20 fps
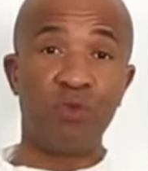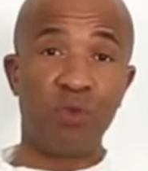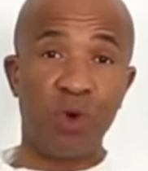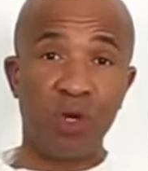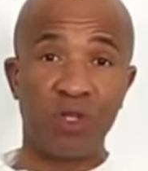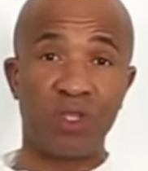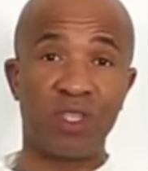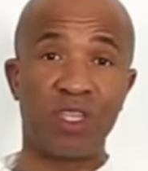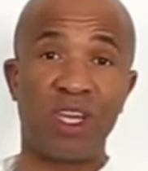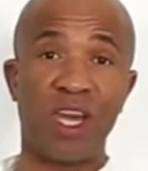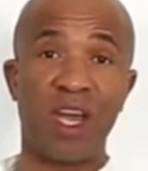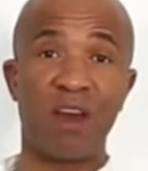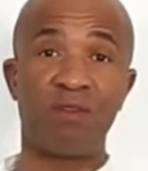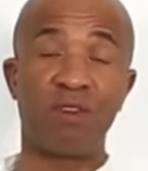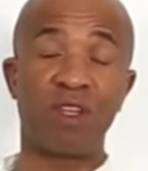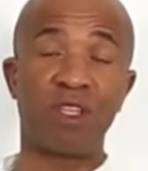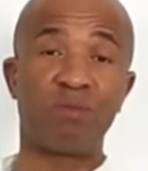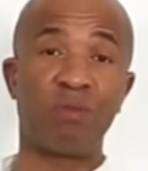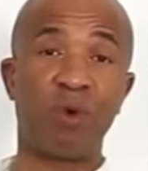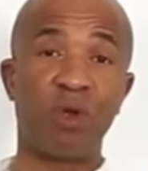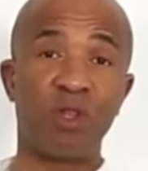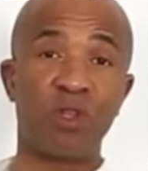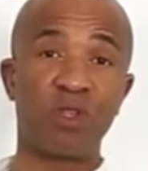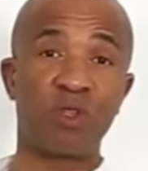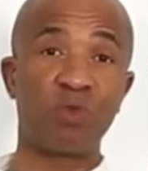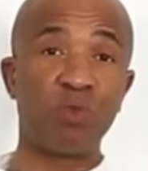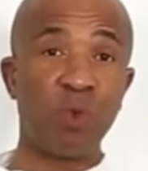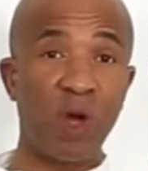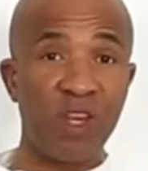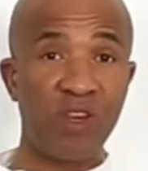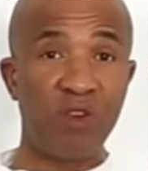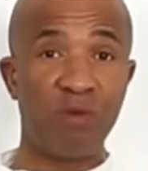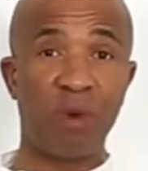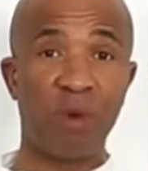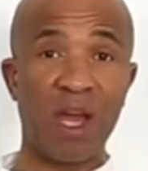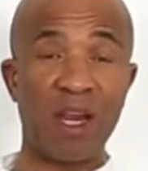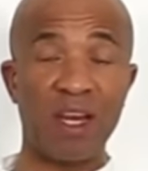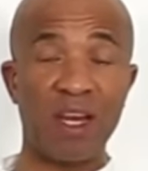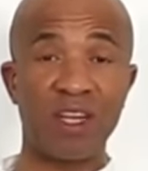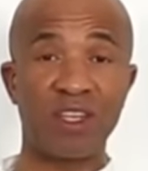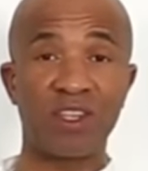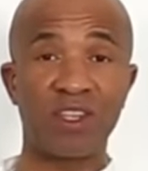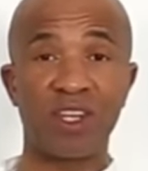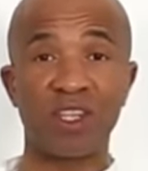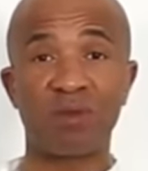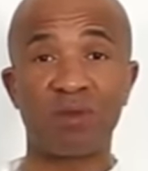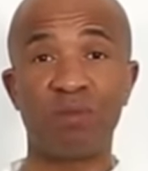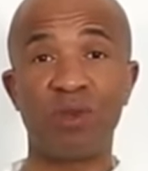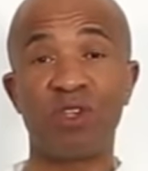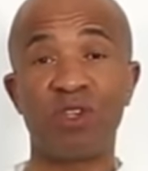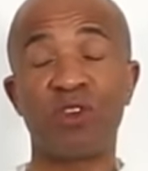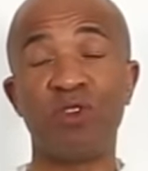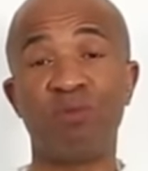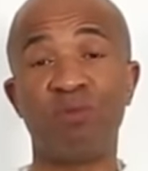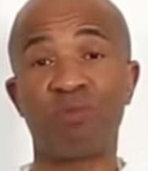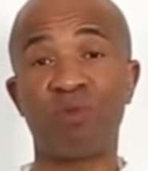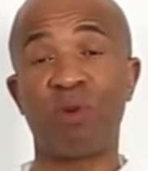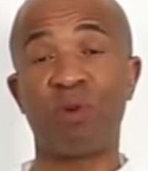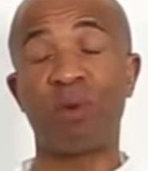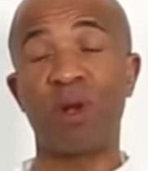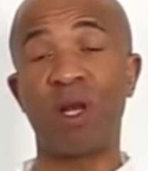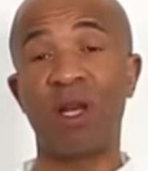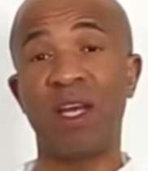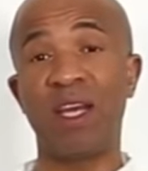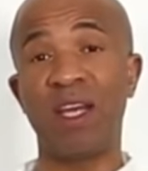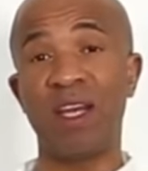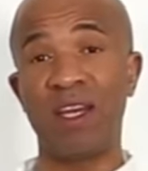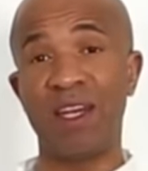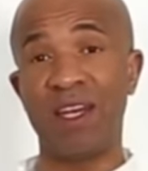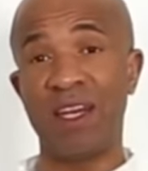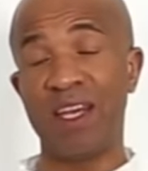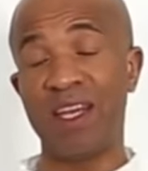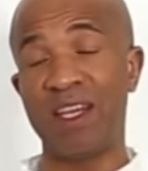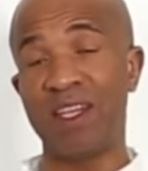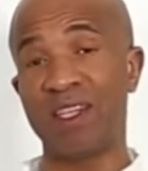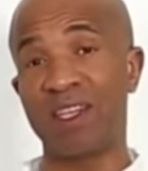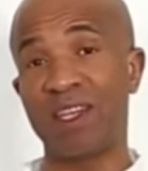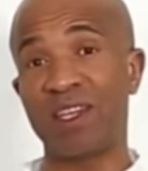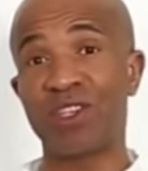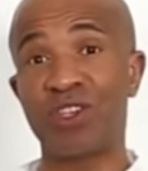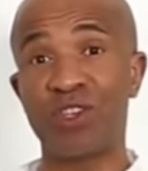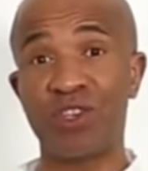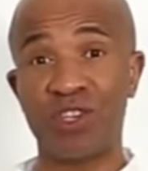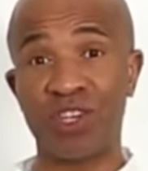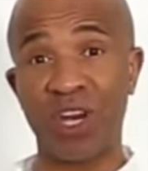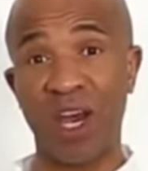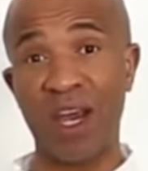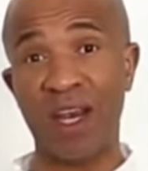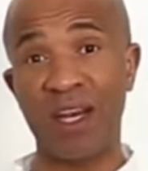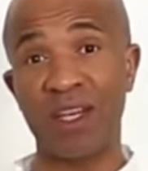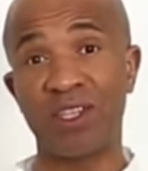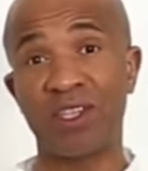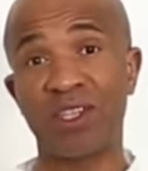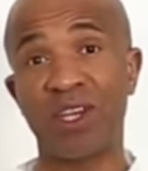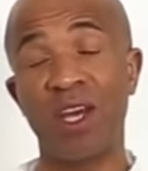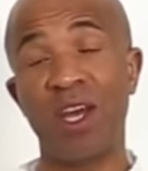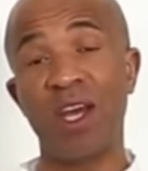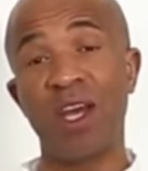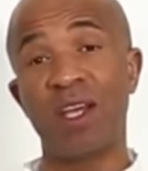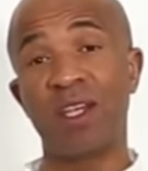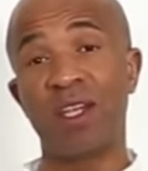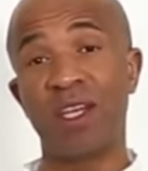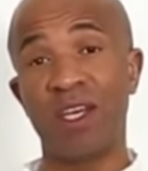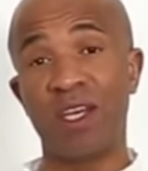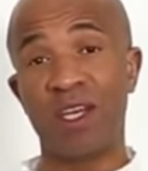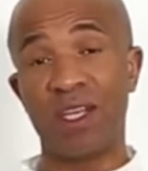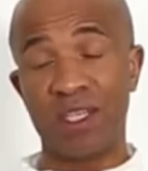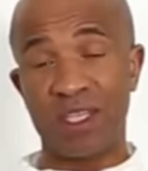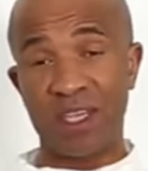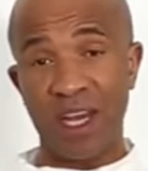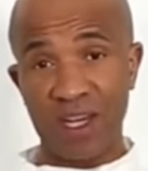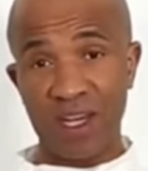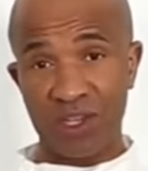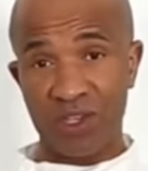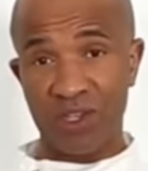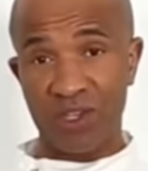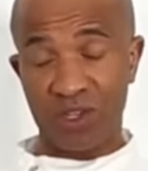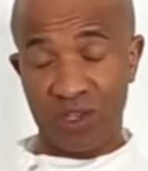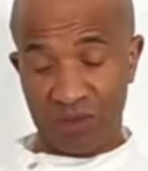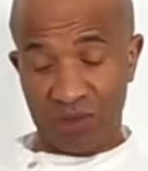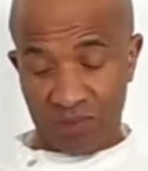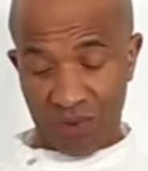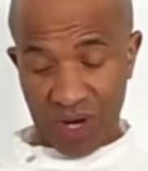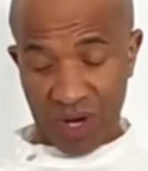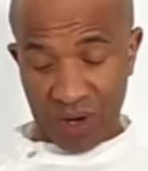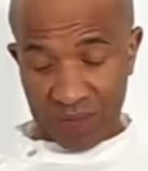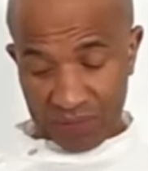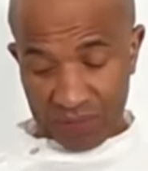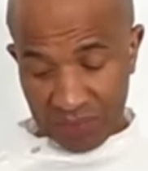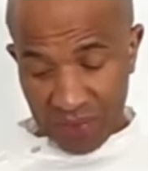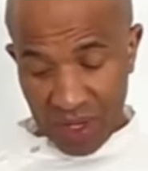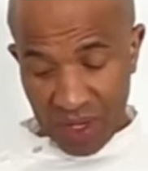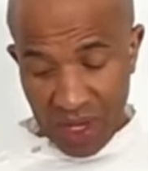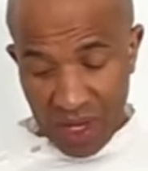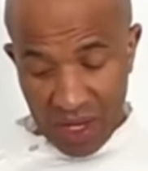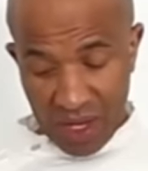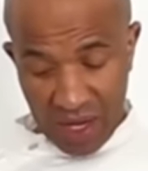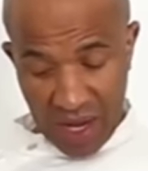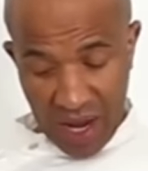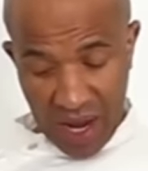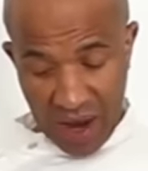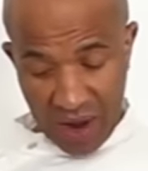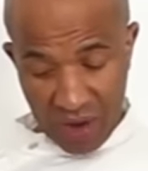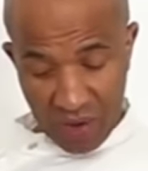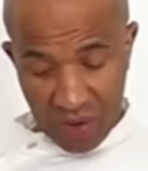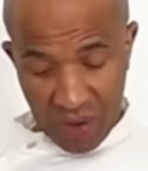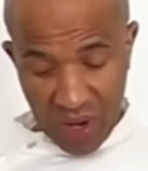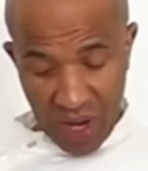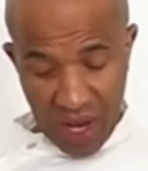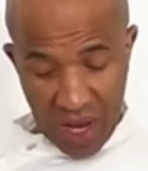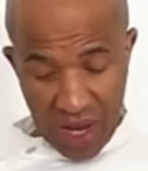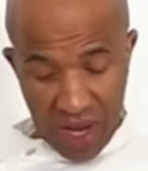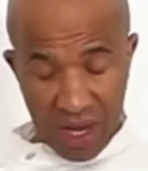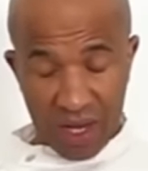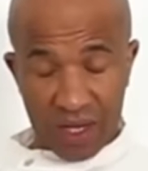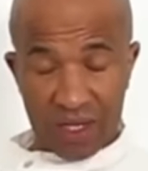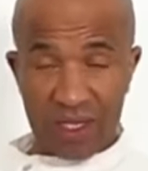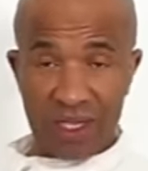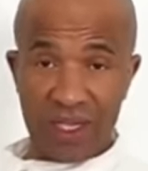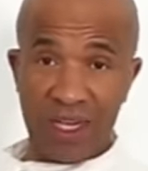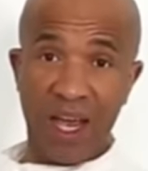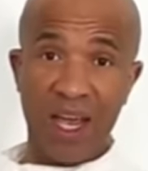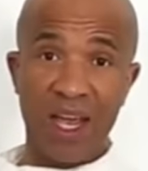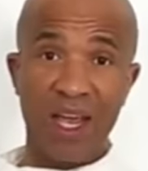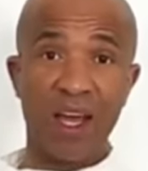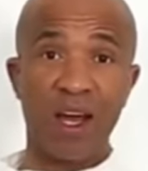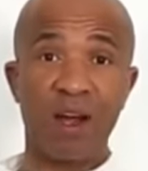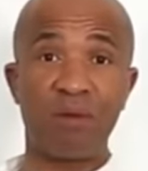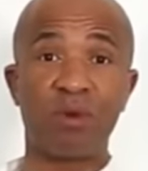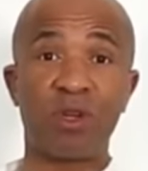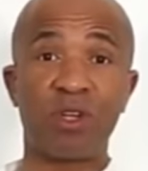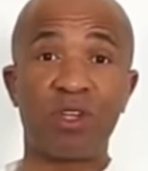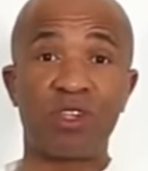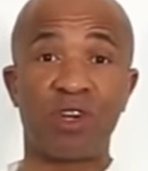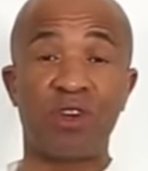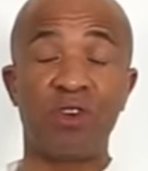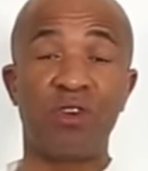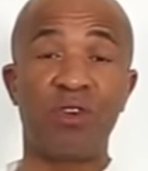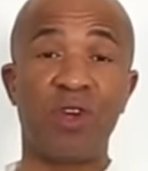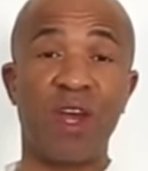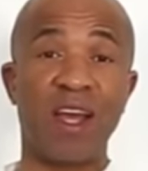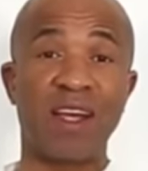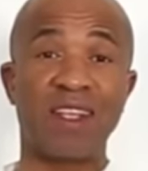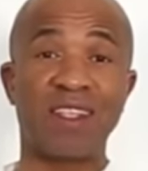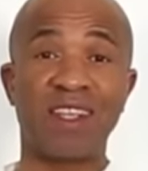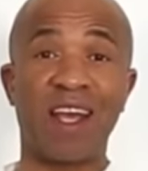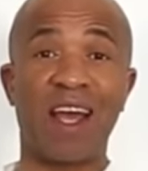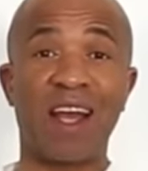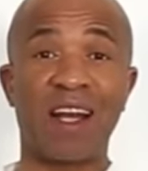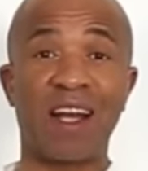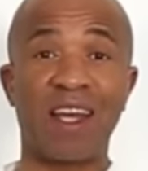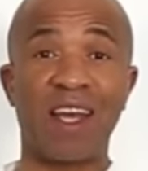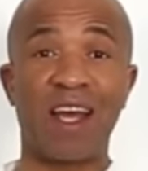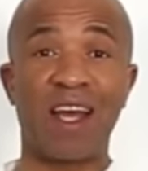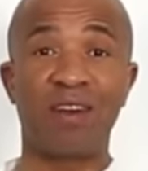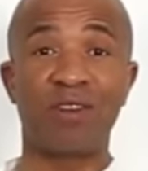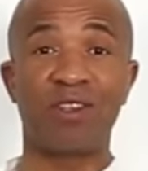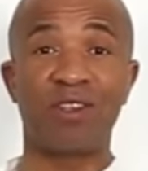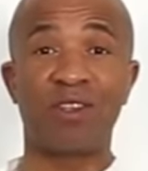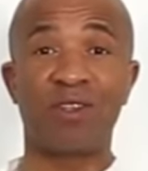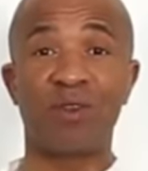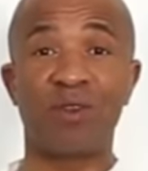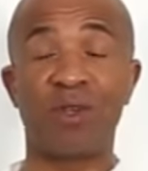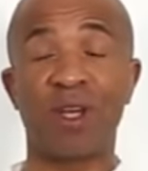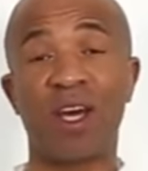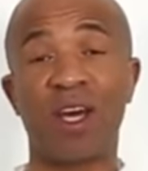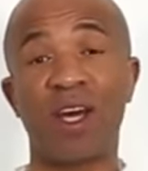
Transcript: you want to get a response when you make the adjustments, you probably need to change the tension spring. Now today I'm going to show you exactly how to do